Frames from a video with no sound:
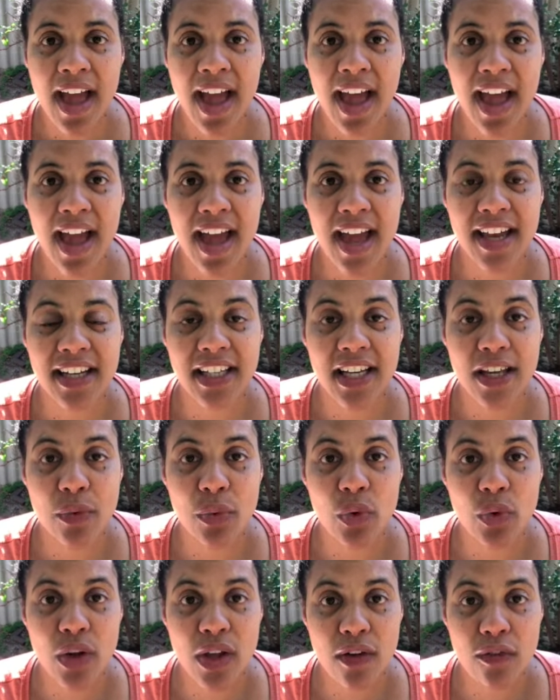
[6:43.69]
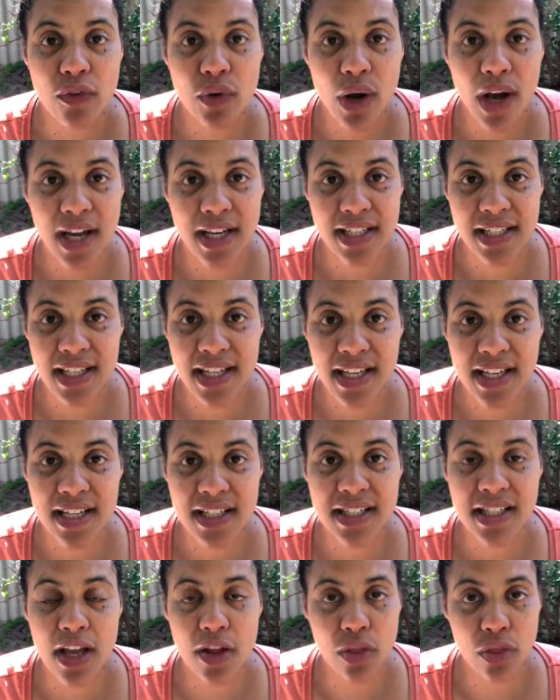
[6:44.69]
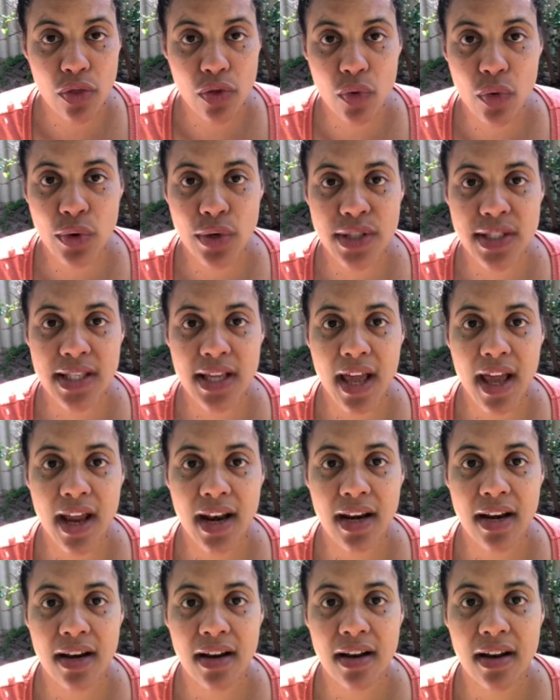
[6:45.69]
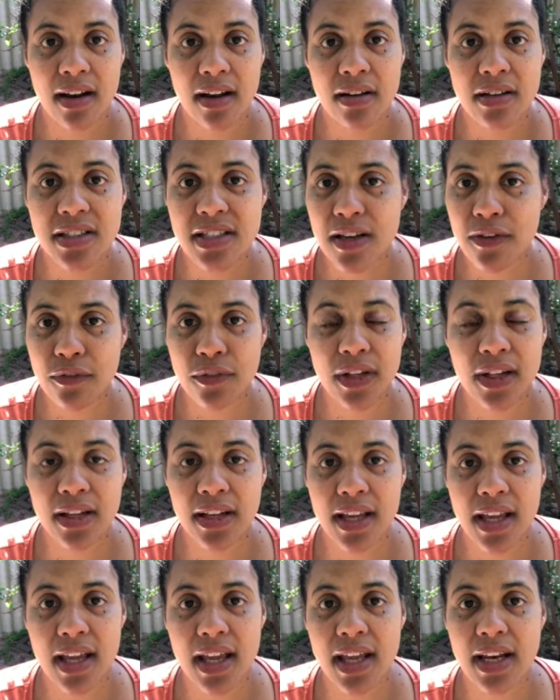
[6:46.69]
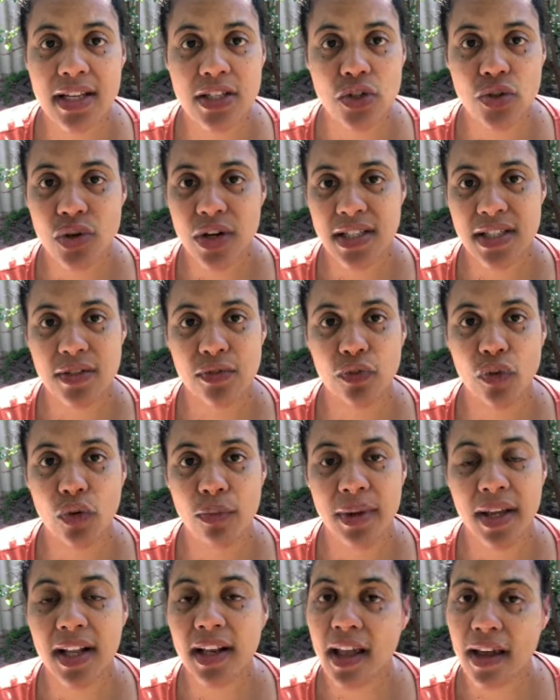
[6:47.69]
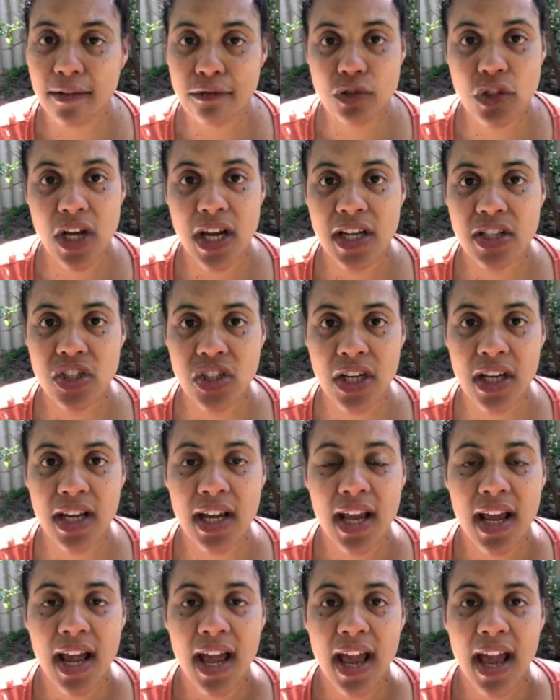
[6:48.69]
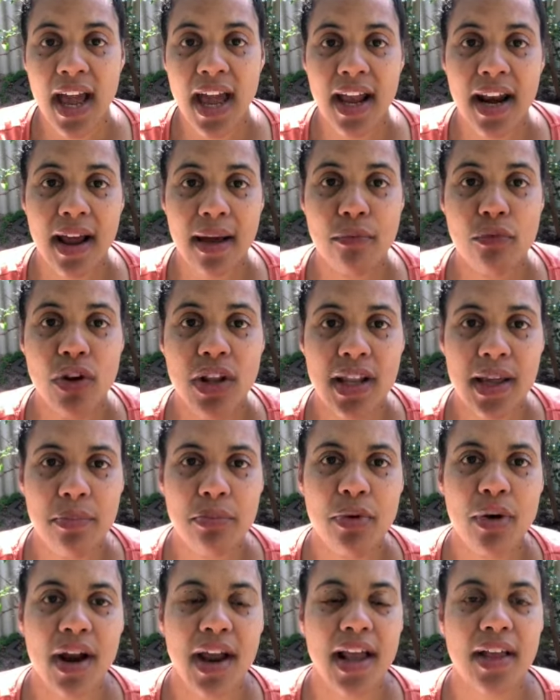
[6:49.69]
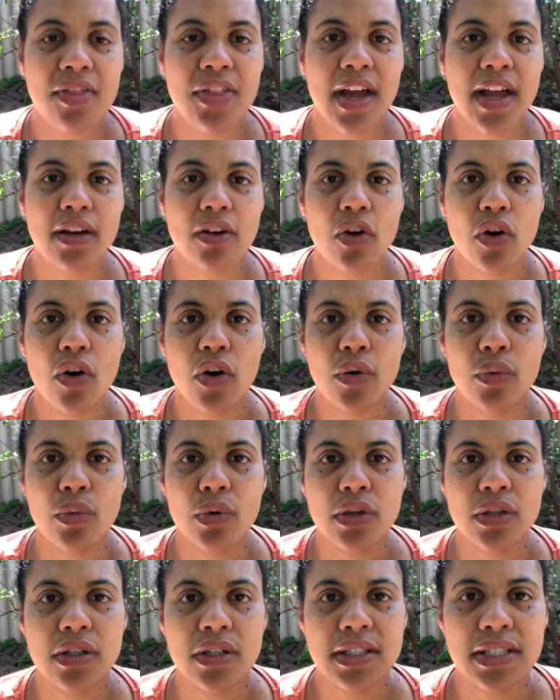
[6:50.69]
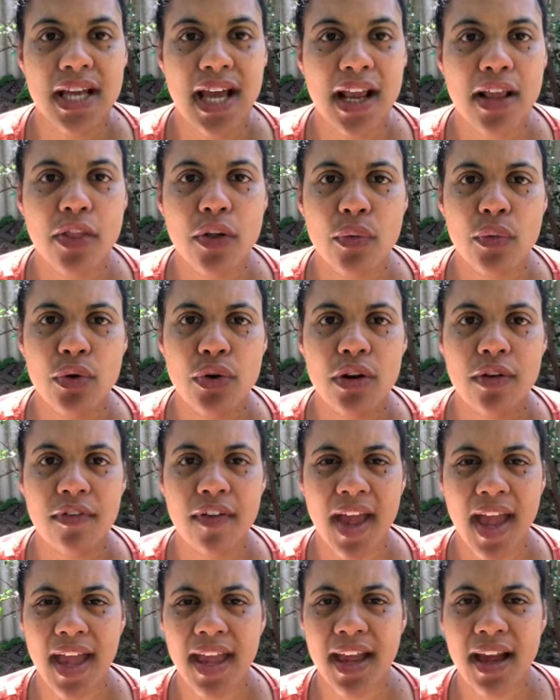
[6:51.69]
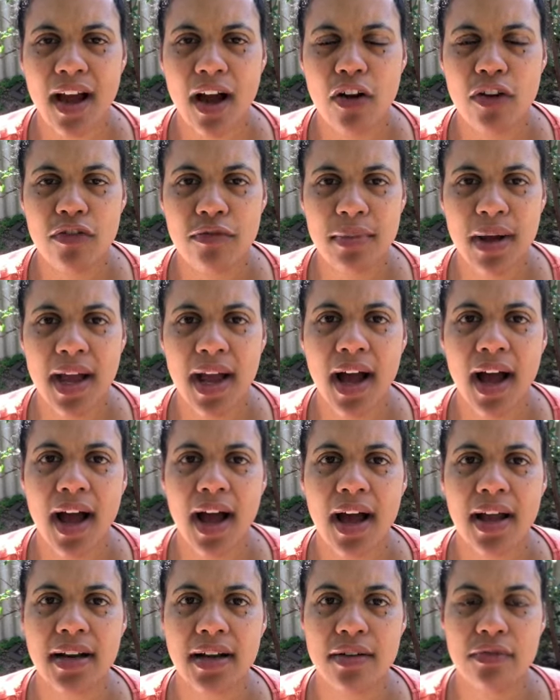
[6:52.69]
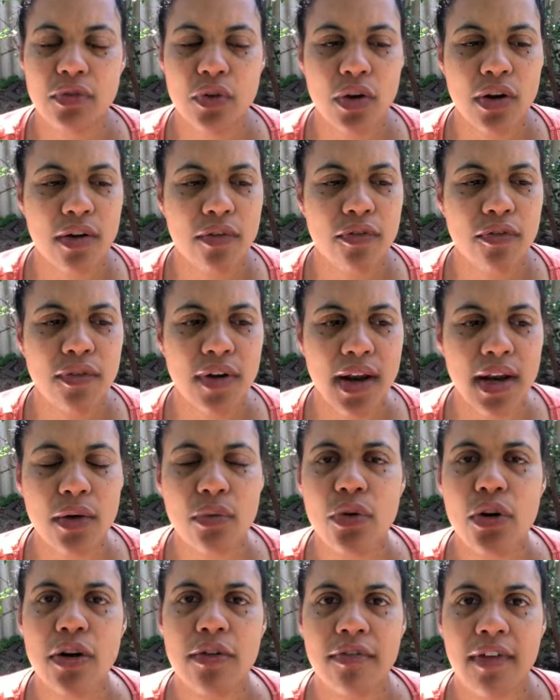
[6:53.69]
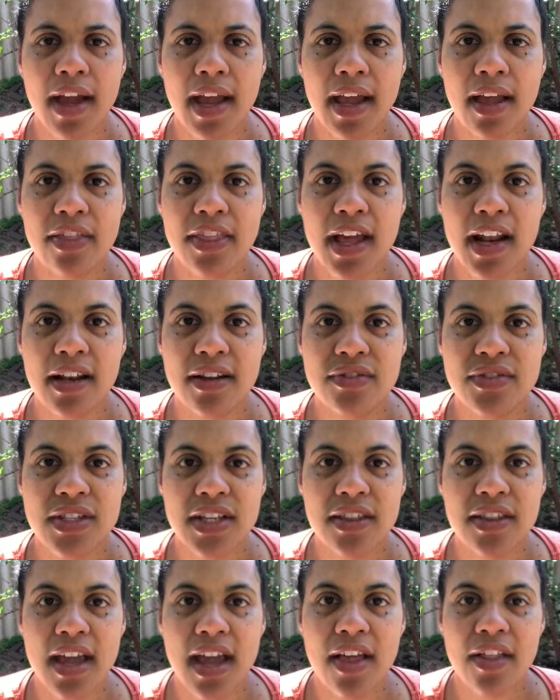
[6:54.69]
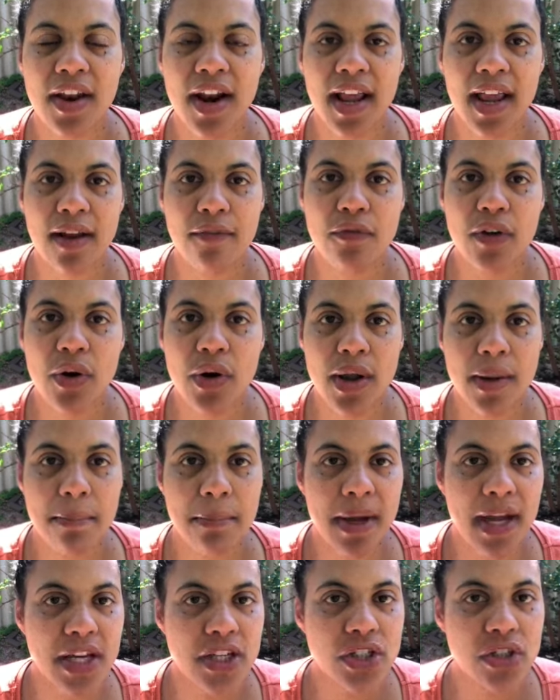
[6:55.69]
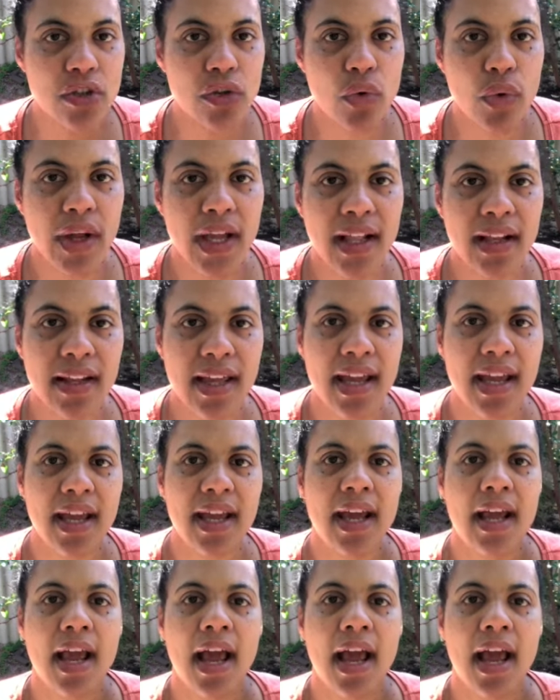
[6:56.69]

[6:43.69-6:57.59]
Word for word: And He will give you ideas and thoughts and definitely it is transforming, life changing, and I'm really praying that God would take the root of anger out of my heart. I've got a funny root of anger that lives in there that I get very impatient quickly.